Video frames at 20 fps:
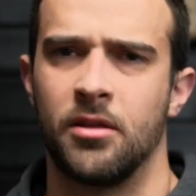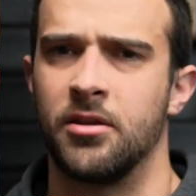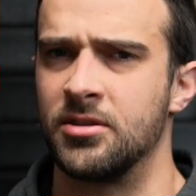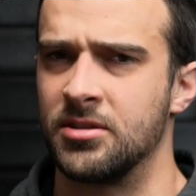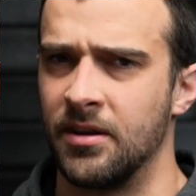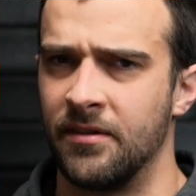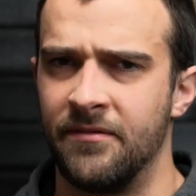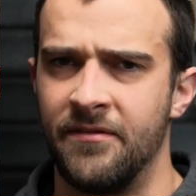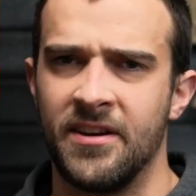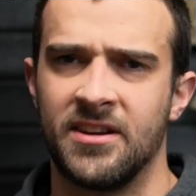There's
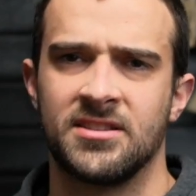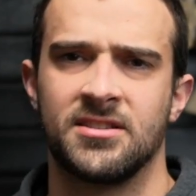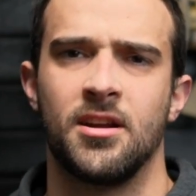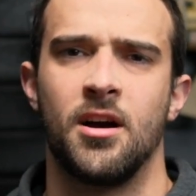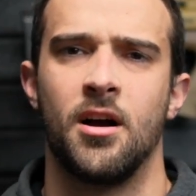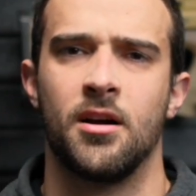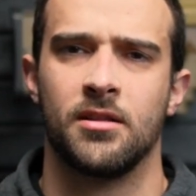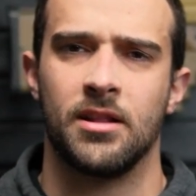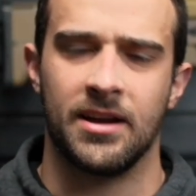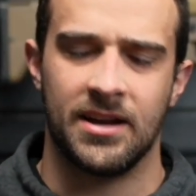a fixed
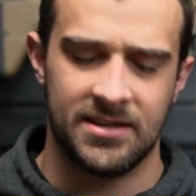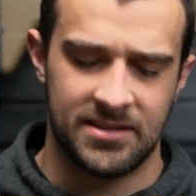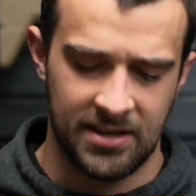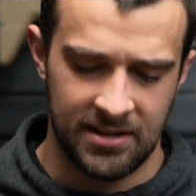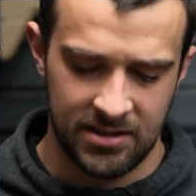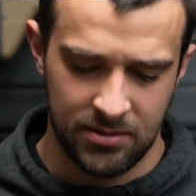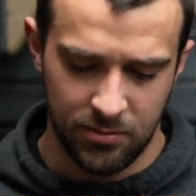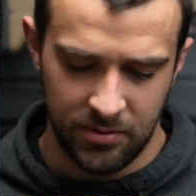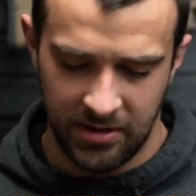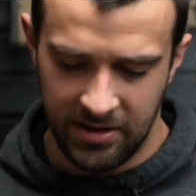stock. Like I said,
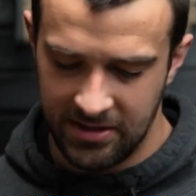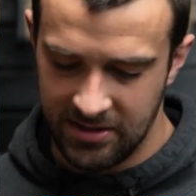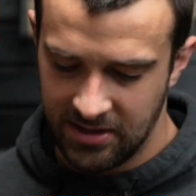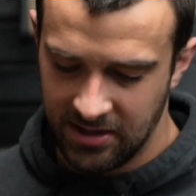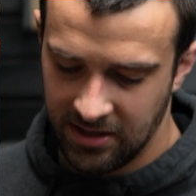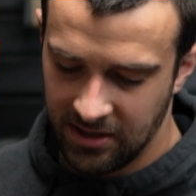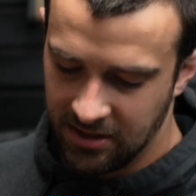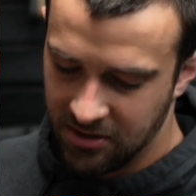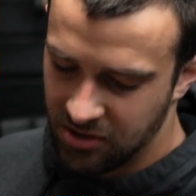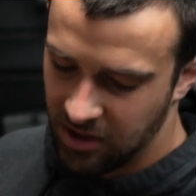this one is
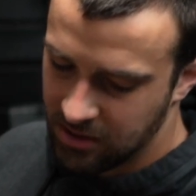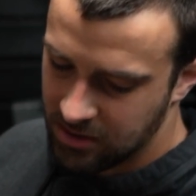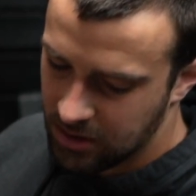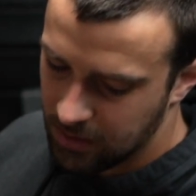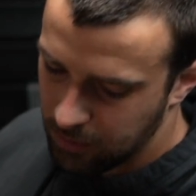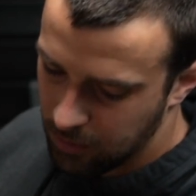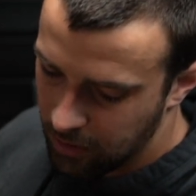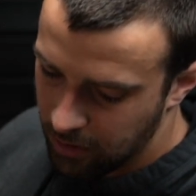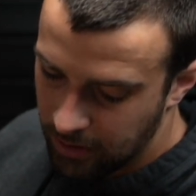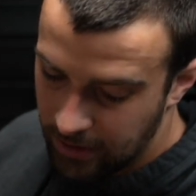the
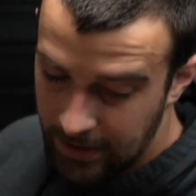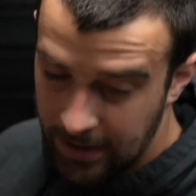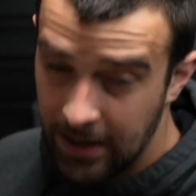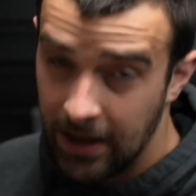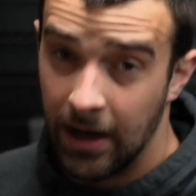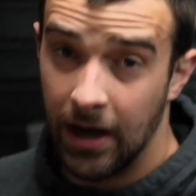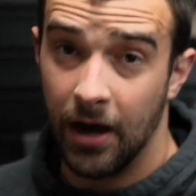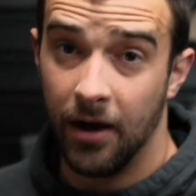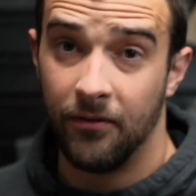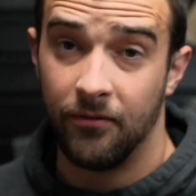adjustable
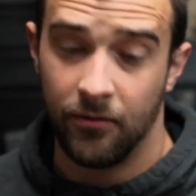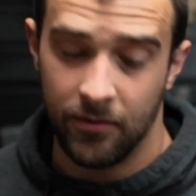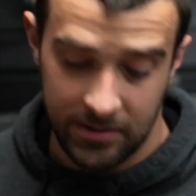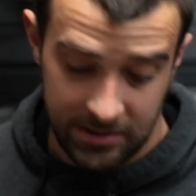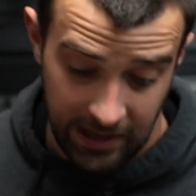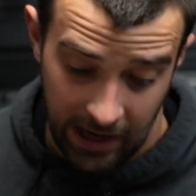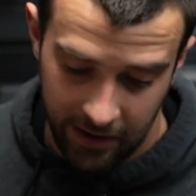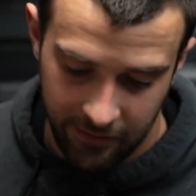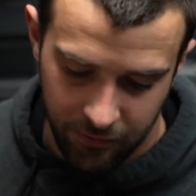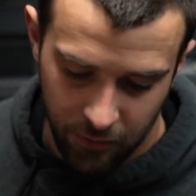
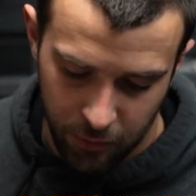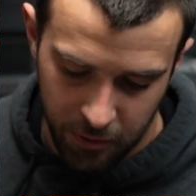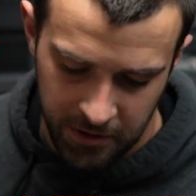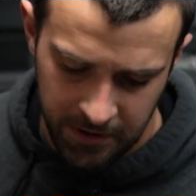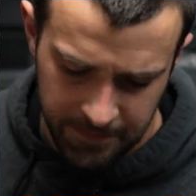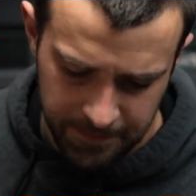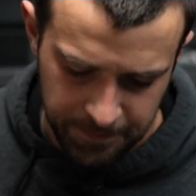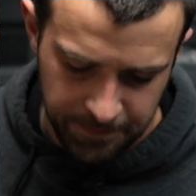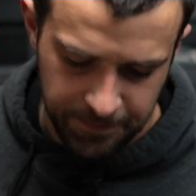side folder.